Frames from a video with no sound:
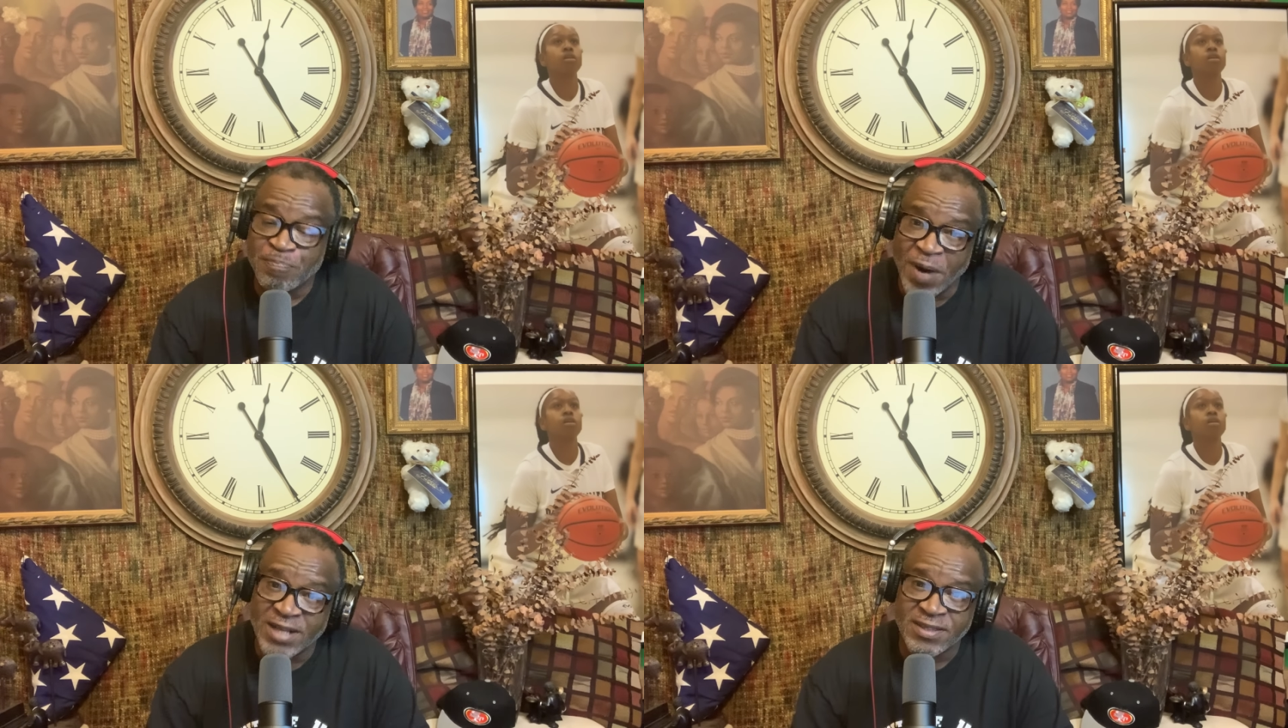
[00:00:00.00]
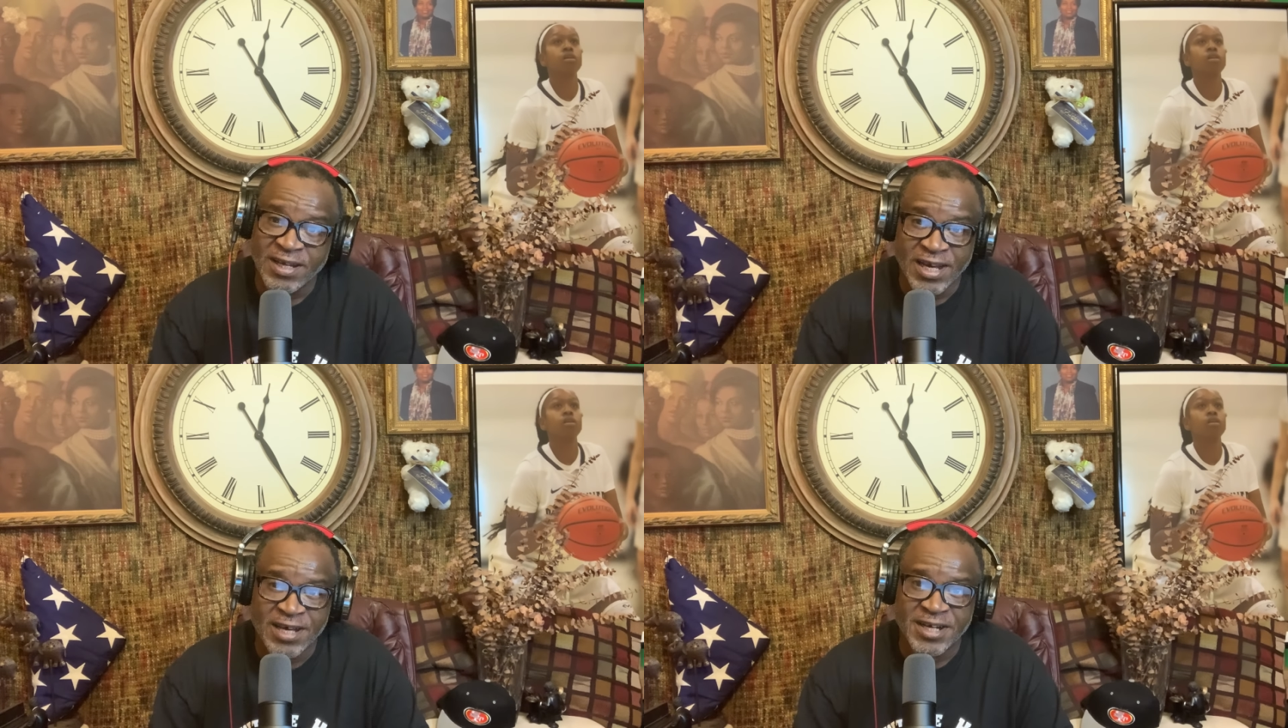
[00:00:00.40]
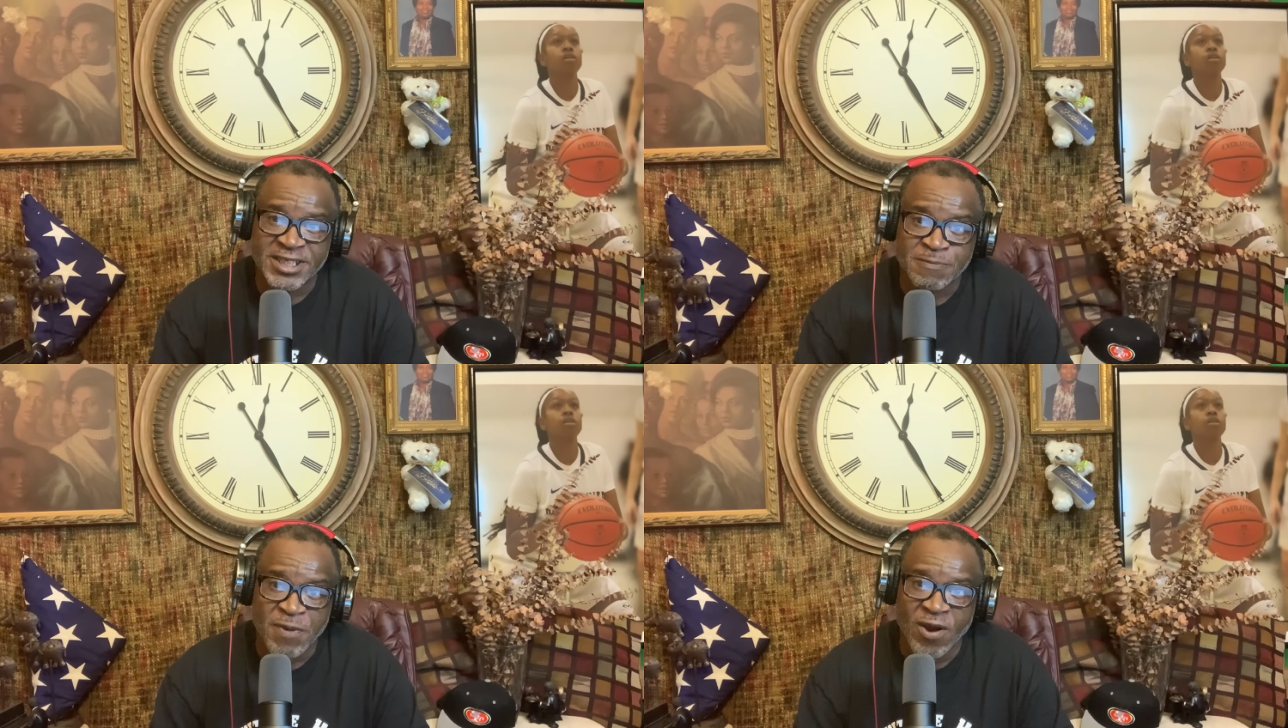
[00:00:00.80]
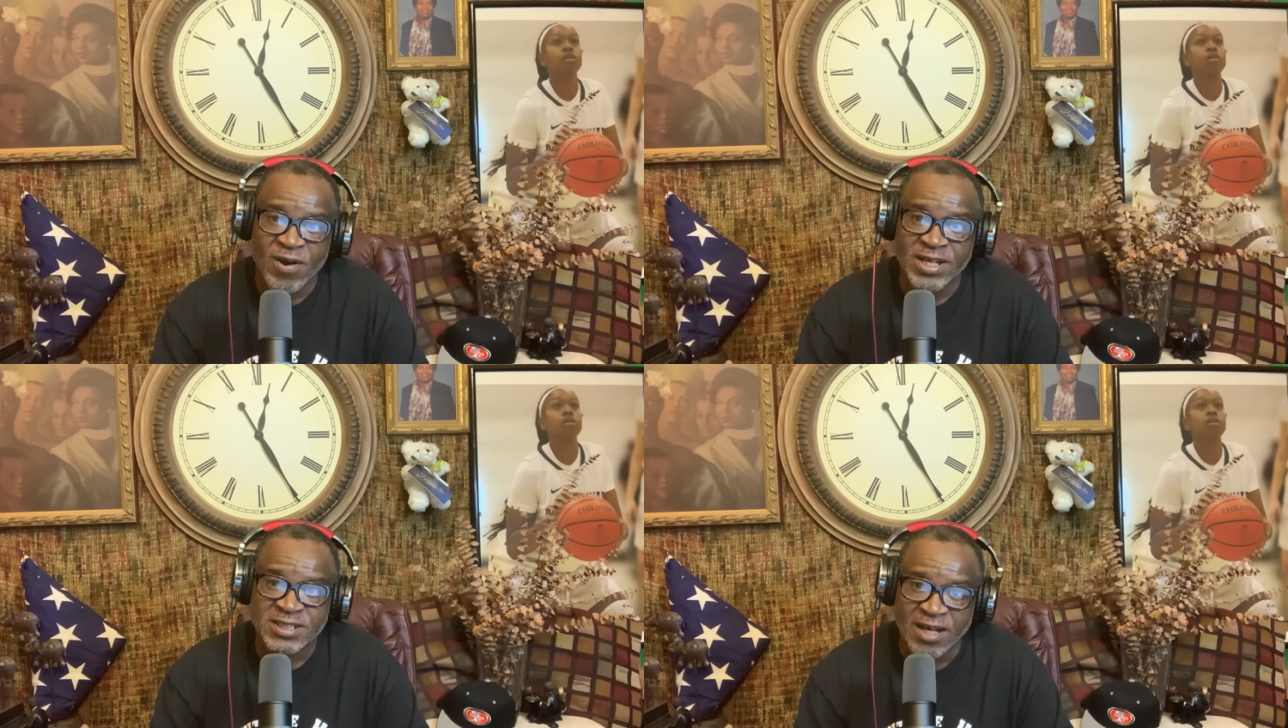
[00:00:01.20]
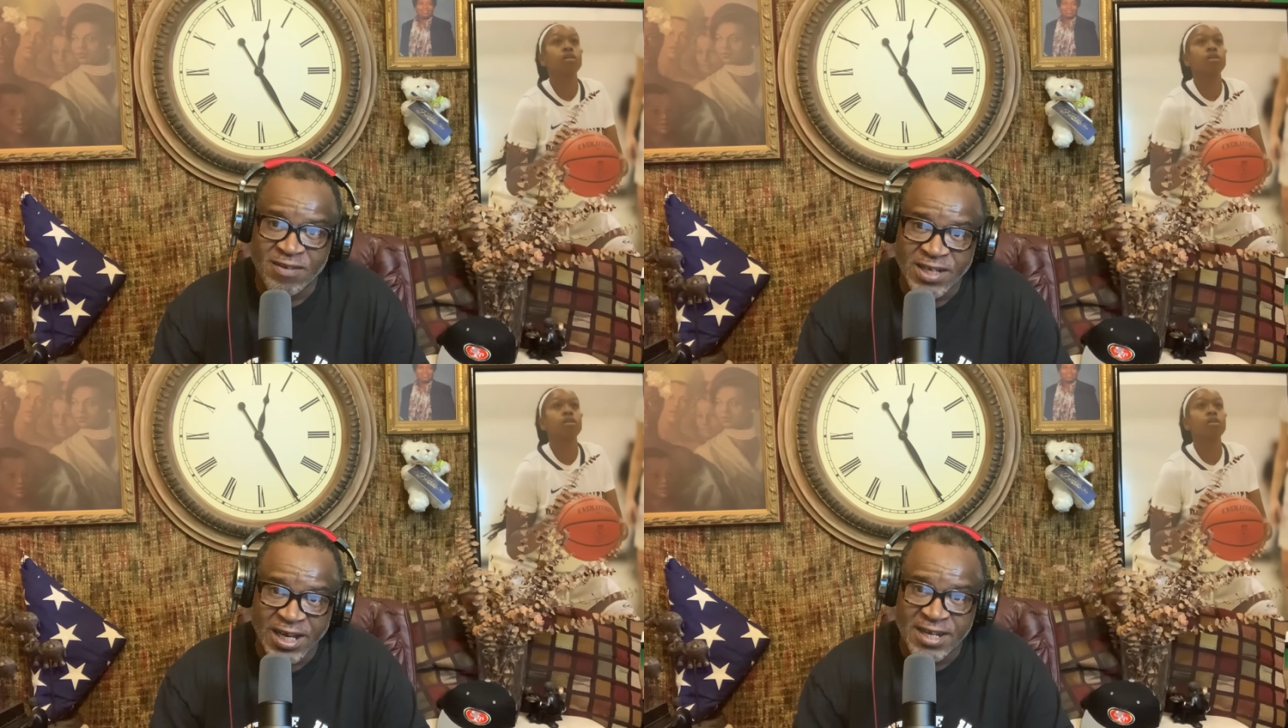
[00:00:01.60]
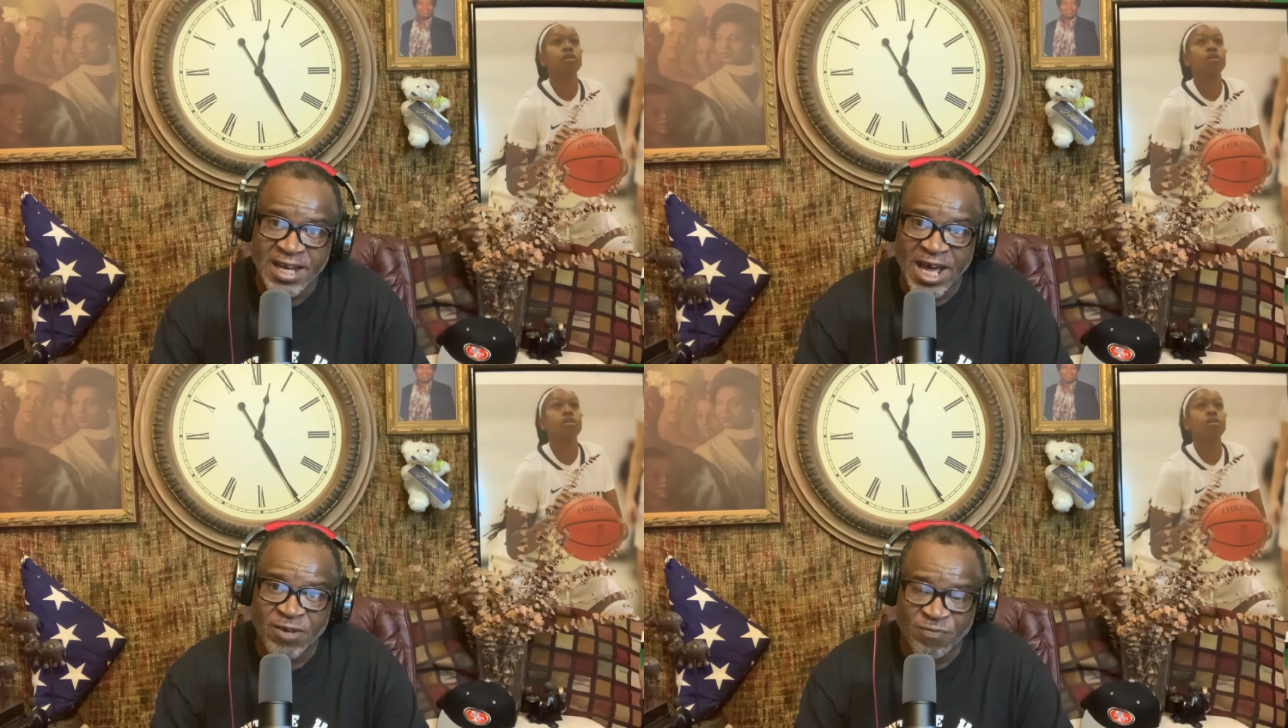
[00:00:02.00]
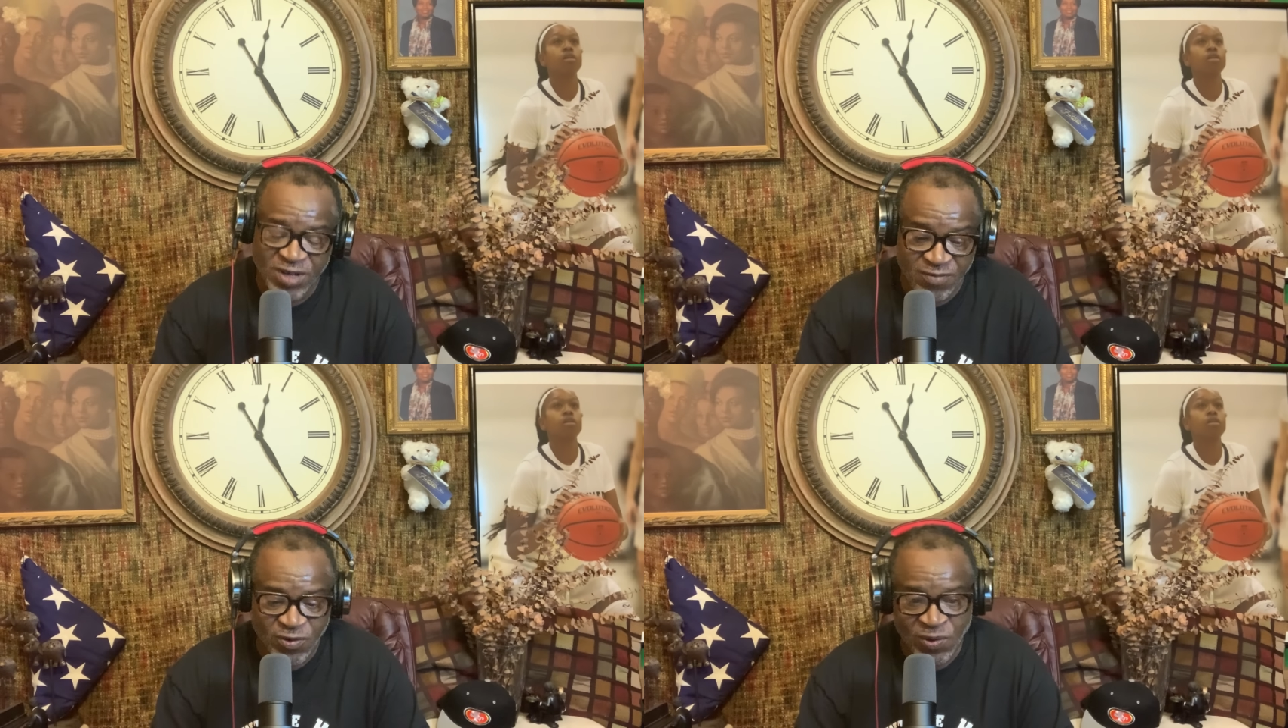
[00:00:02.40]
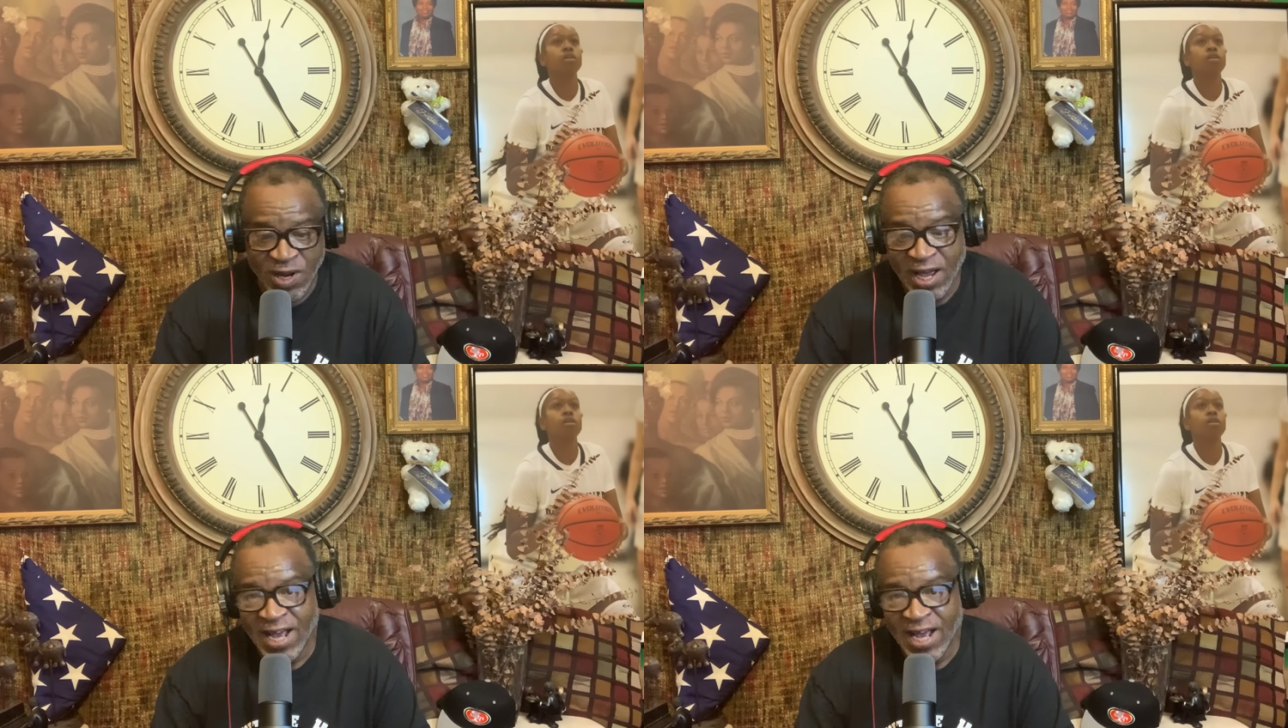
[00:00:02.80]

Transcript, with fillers: But the inexperience of the Indiana Fever